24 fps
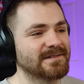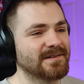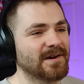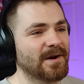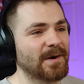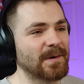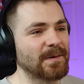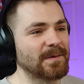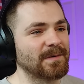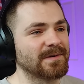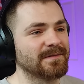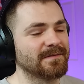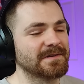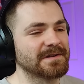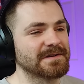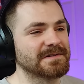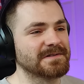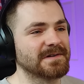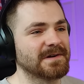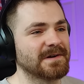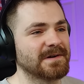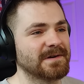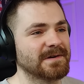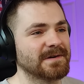the tone of the
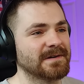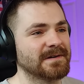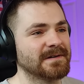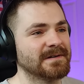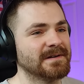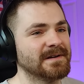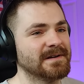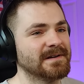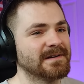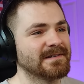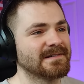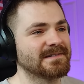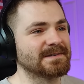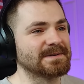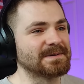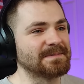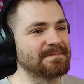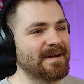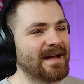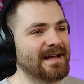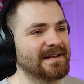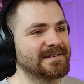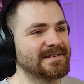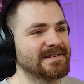song so
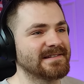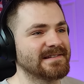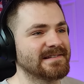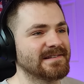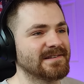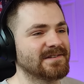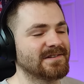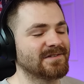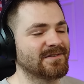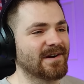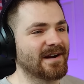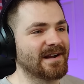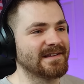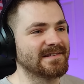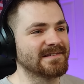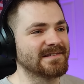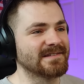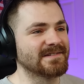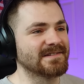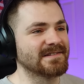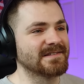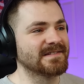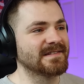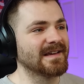it matches the
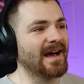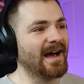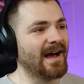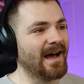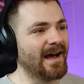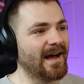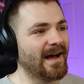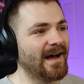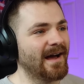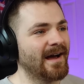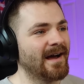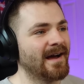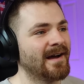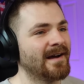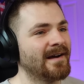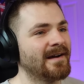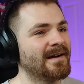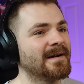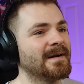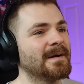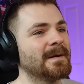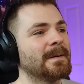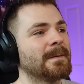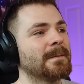transition to her.
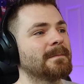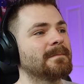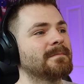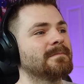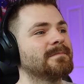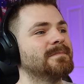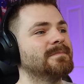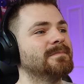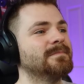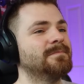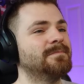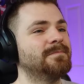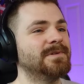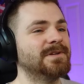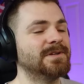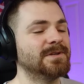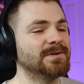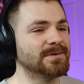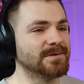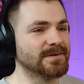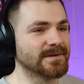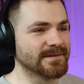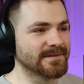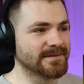
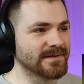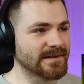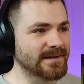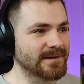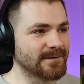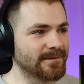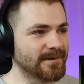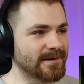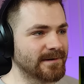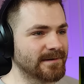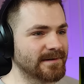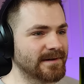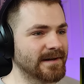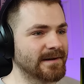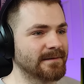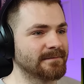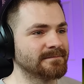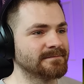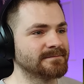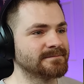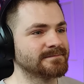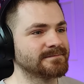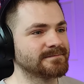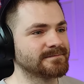Beautifully well
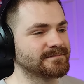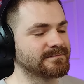done.